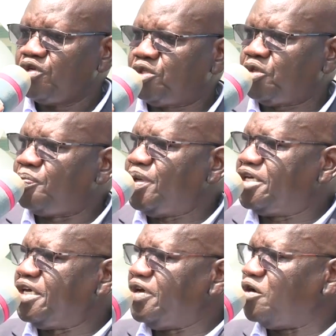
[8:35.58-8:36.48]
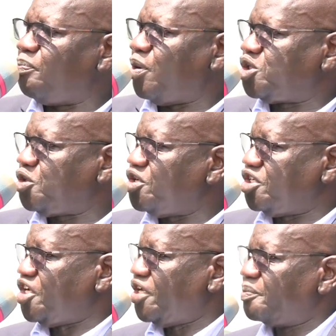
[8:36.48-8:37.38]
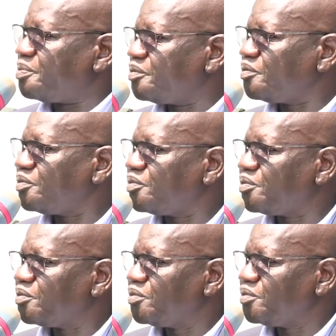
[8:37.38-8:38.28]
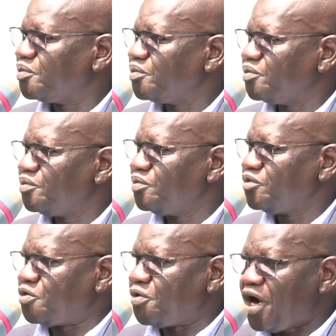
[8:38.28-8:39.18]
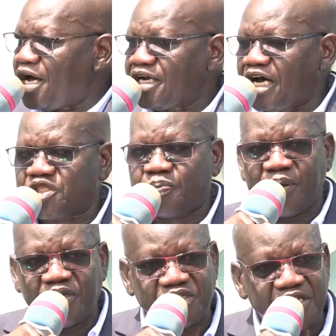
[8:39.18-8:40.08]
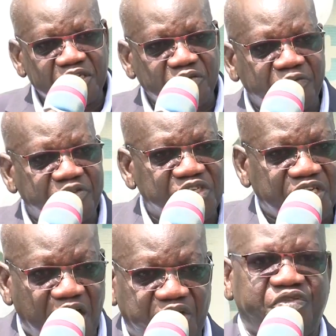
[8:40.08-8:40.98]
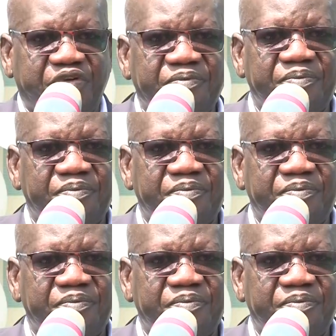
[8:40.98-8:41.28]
should be given opportunity to run as president of this country.